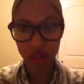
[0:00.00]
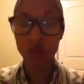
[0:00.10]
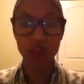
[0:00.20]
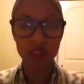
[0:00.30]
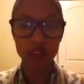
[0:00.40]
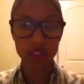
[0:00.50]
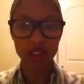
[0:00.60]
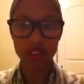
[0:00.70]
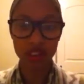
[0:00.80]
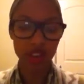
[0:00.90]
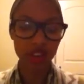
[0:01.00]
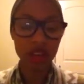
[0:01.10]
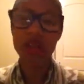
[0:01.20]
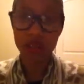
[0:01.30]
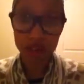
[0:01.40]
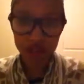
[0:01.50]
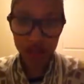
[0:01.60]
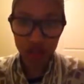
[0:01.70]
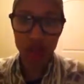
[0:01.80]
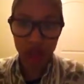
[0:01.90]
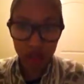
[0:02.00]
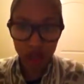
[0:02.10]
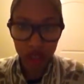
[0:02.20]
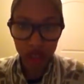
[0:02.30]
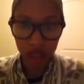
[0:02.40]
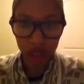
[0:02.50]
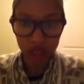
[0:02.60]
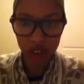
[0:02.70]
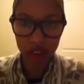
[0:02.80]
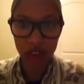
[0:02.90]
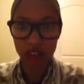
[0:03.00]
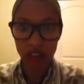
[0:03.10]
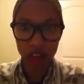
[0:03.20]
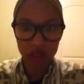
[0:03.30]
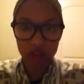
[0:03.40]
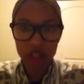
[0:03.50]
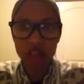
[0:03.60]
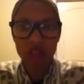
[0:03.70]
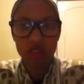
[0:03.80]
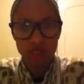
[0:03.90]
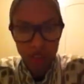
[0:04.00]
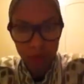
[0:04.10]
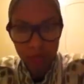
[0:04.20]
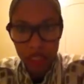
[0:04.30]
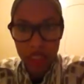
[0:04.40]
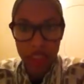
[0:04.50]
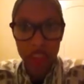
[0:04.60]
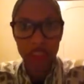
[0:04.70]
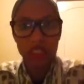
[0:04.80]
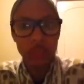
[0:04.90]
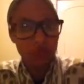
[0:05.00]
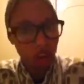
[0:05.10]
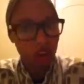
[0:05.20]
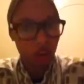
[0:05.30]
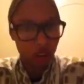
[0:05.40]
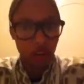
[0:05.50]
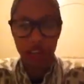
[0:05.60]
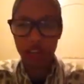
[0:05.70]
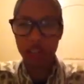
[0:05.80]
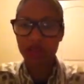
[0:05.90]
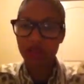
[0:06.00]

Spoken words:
Well, you have to, yeah, you have to strip. Okay, you have to take off your panties and your bra and all that, and they